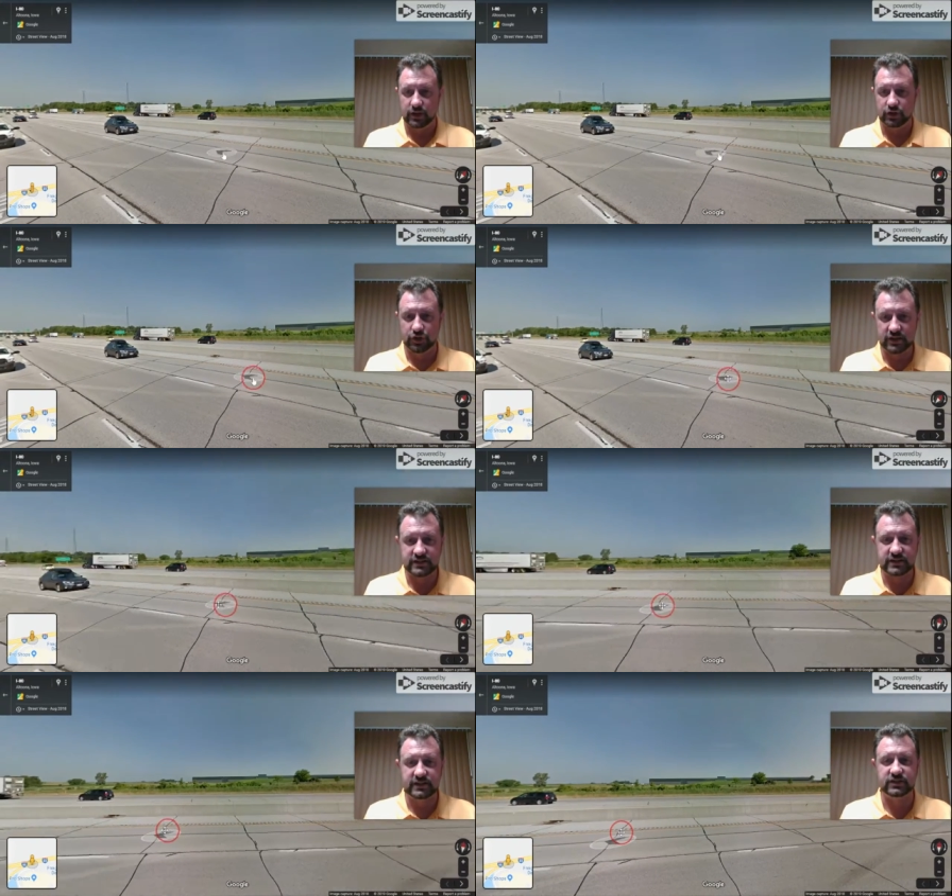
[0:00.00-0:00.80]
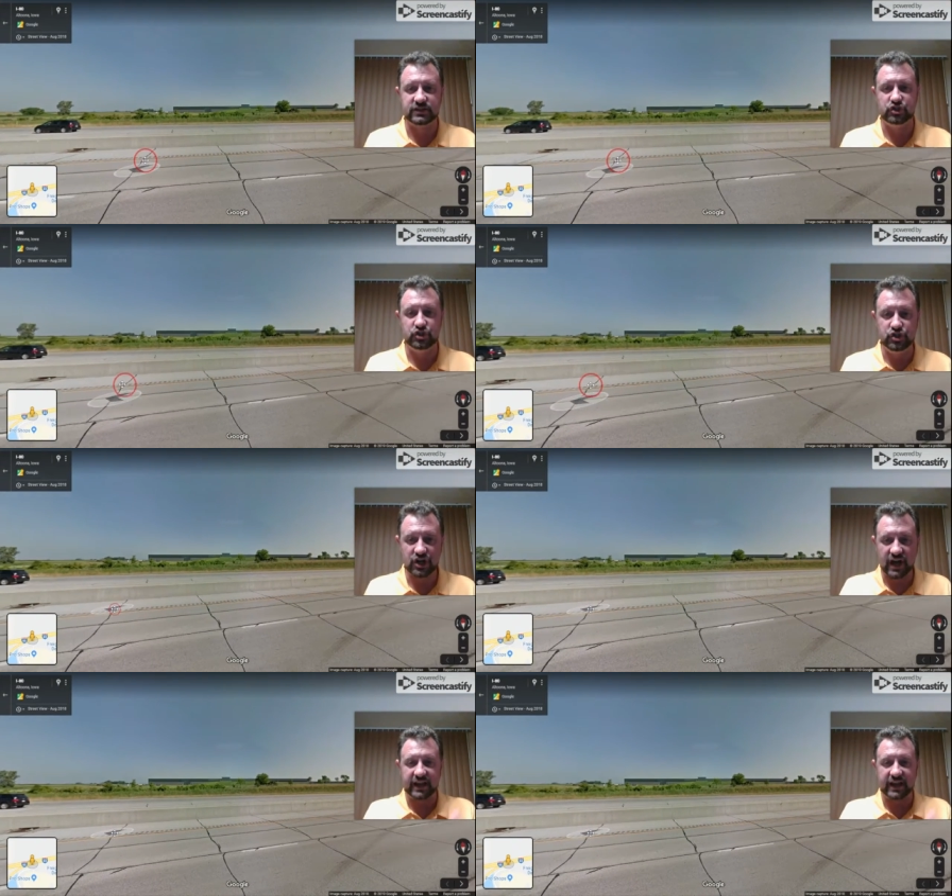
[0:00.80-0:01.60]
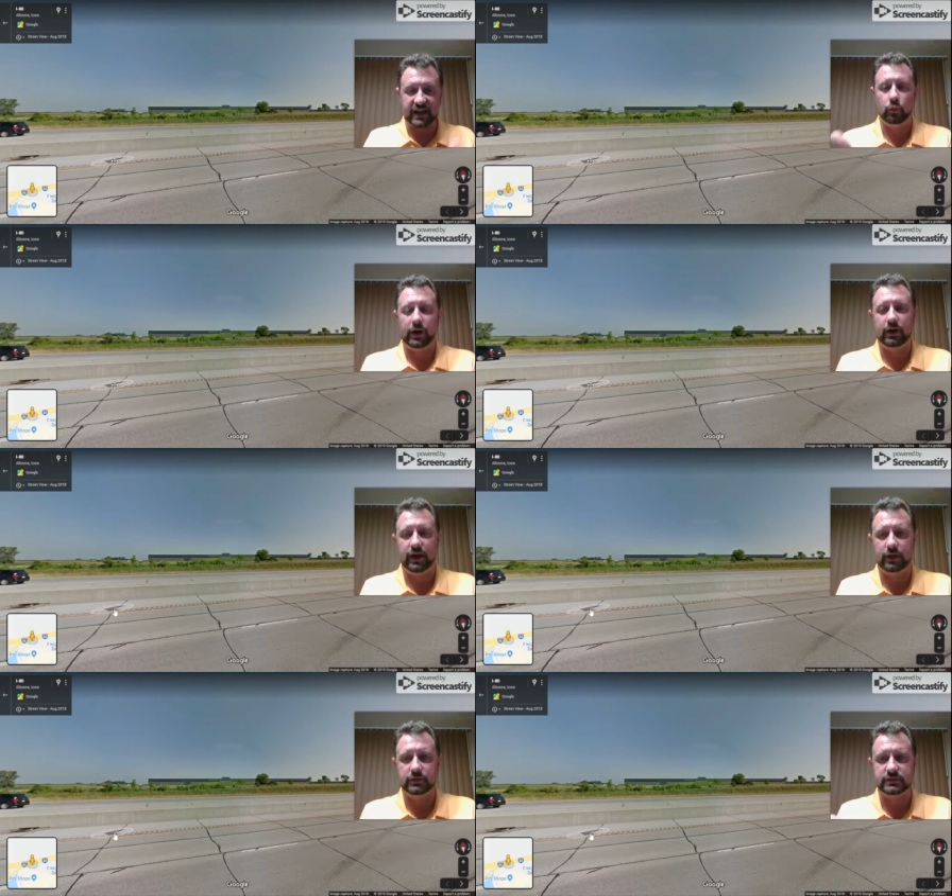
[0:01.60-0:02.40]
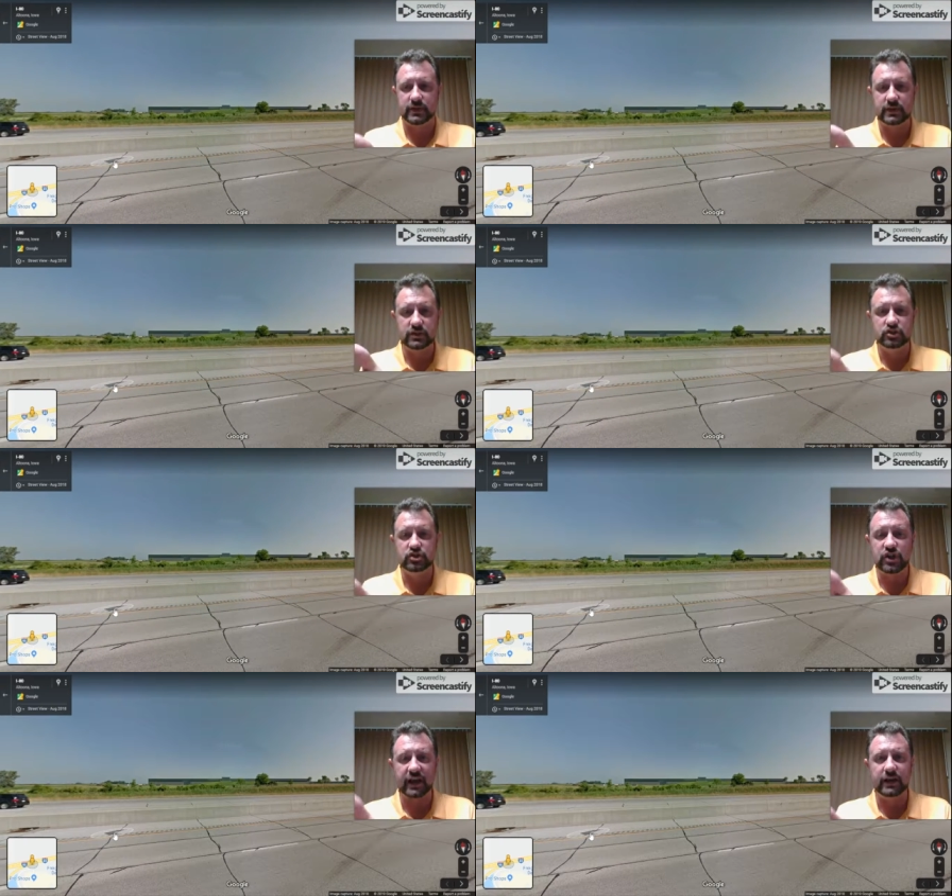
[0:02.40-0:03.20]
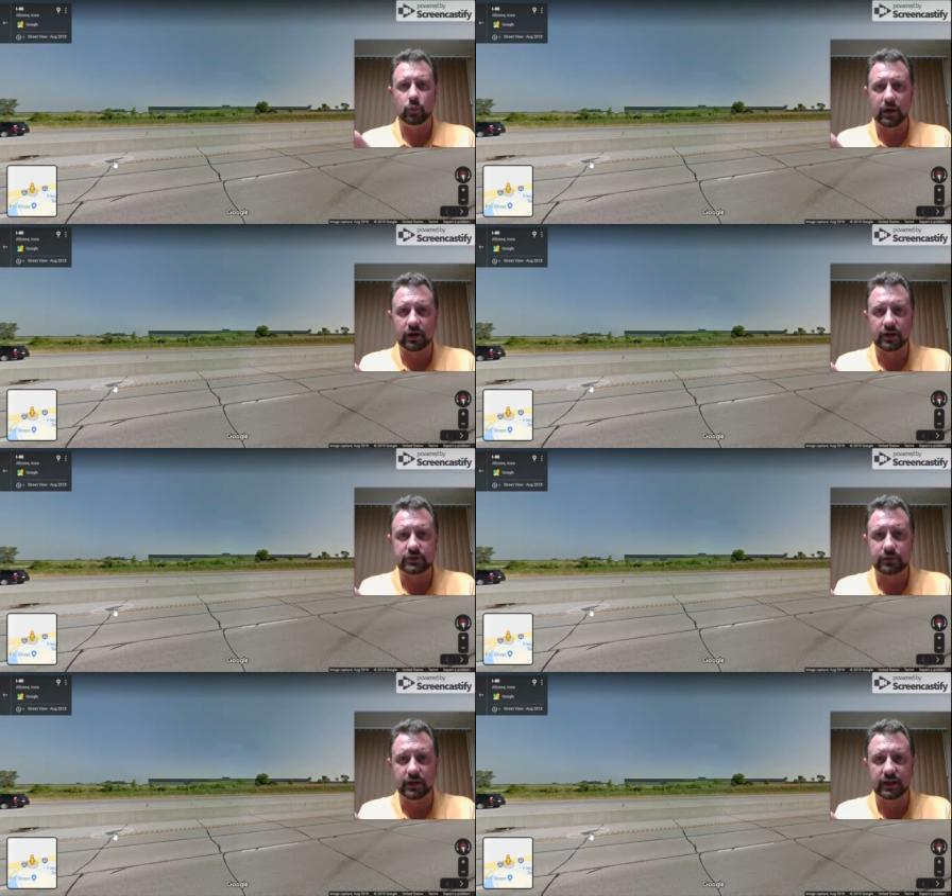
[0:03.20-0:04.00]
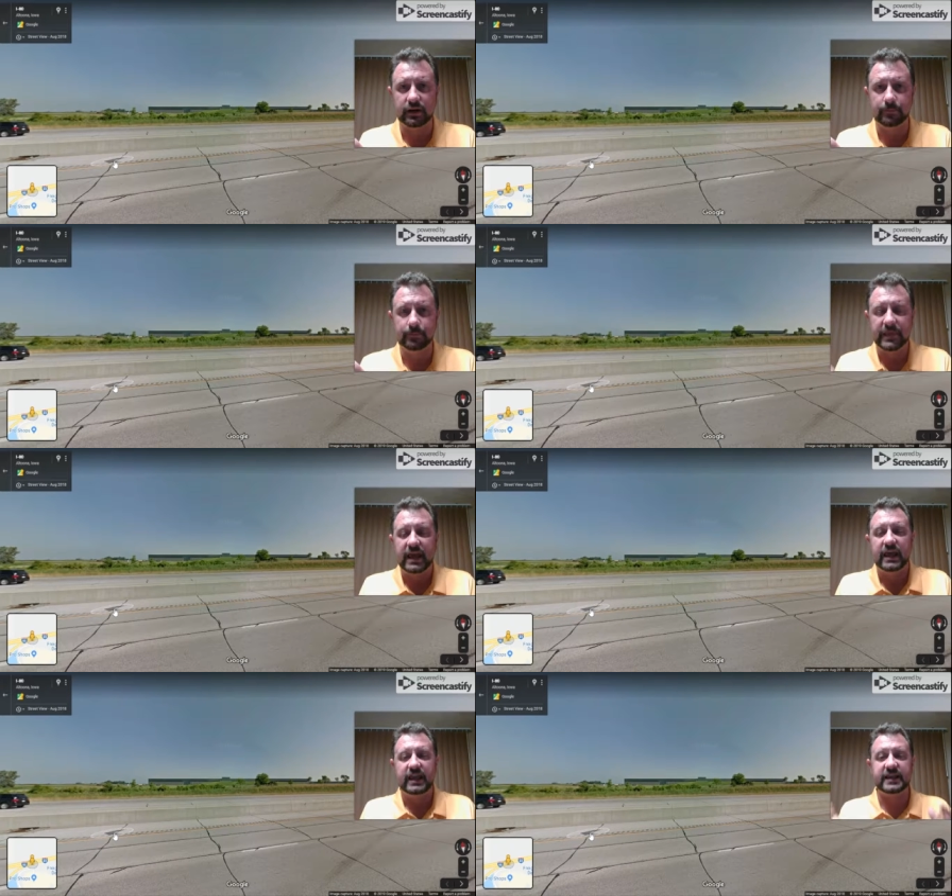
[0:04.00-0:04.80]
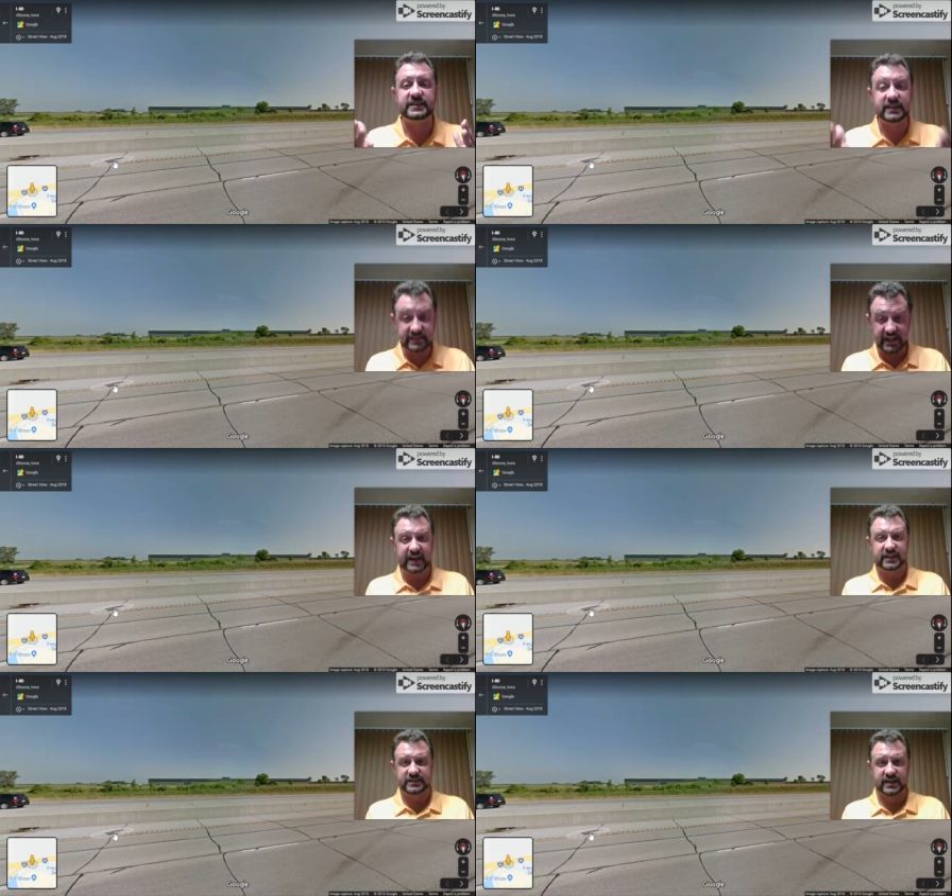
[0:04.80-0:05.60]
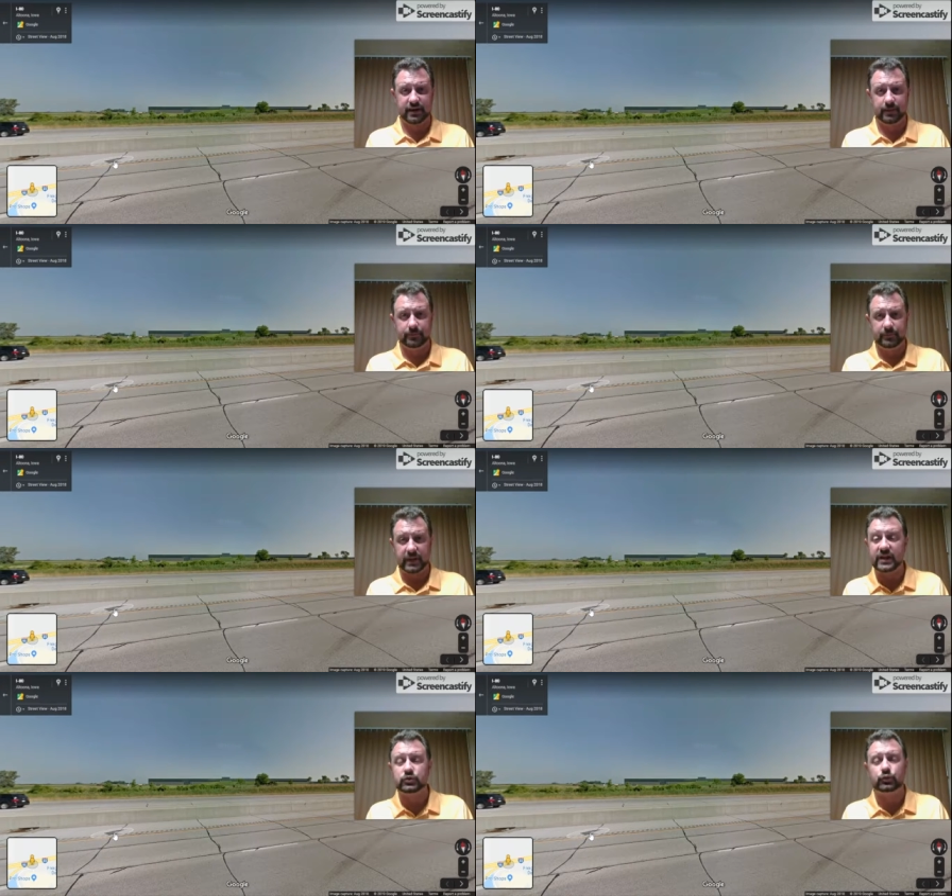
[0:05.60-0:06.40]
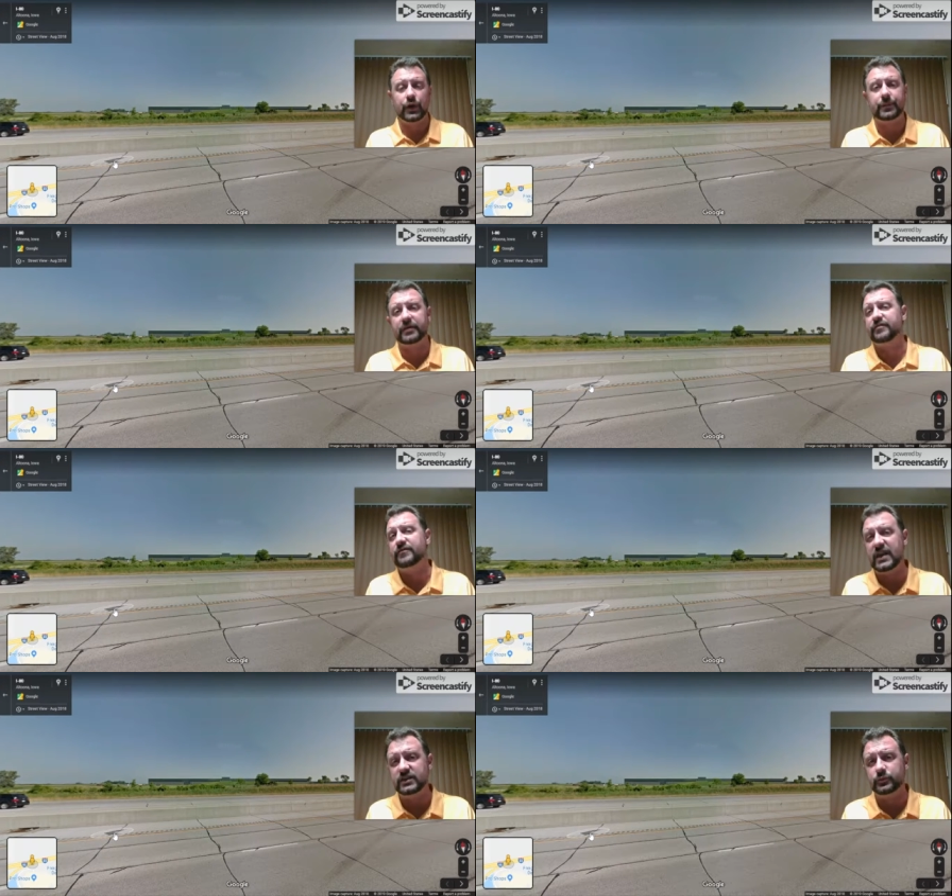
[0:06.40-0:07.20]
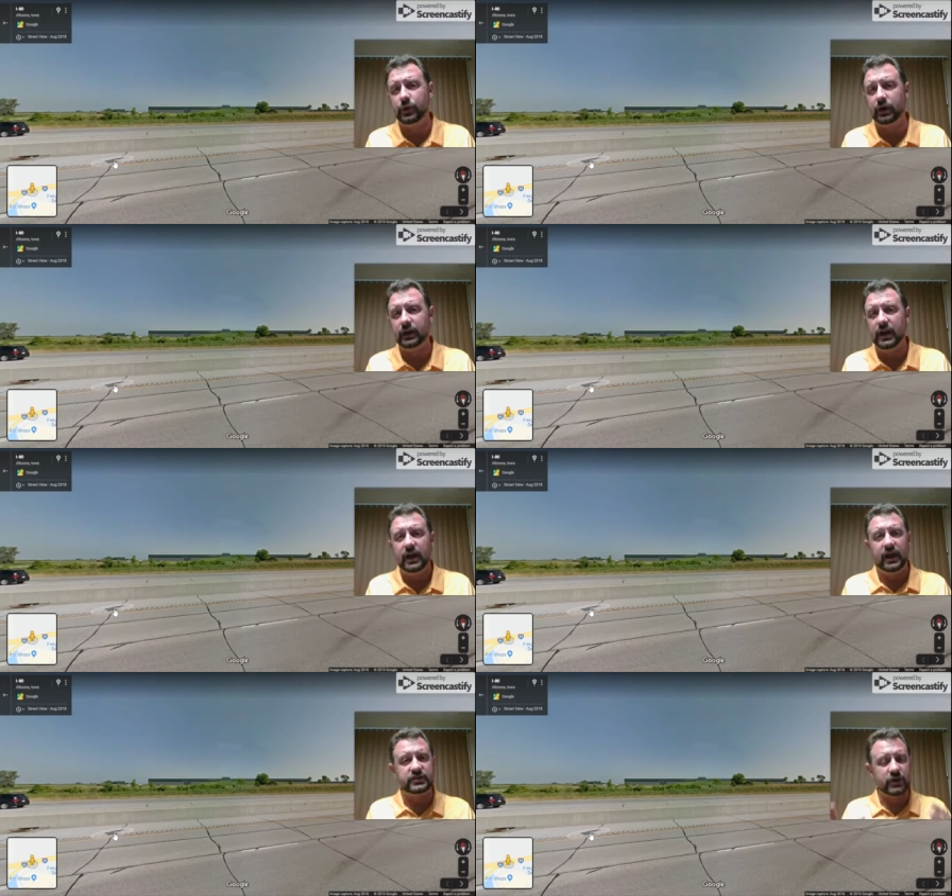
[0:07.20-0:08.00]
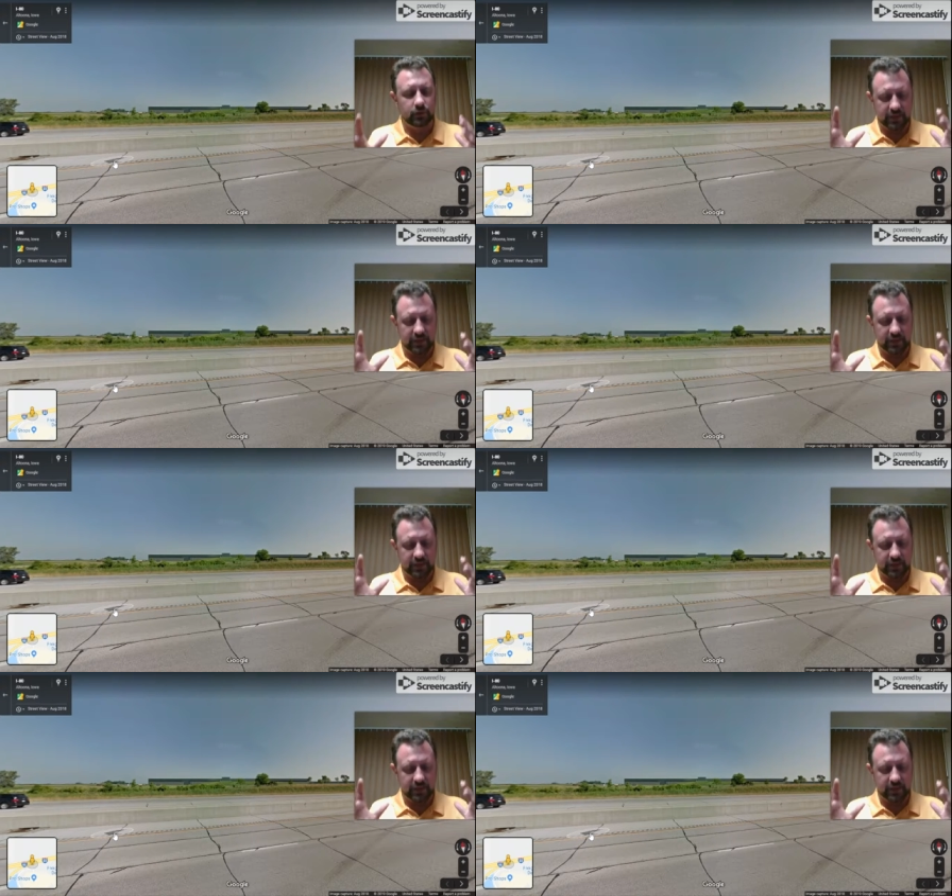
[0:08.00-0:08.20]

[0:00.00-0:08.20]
you're gonna see this giant warehouse. And this giant warehouse right here is a data center and it's run by Facebook. And so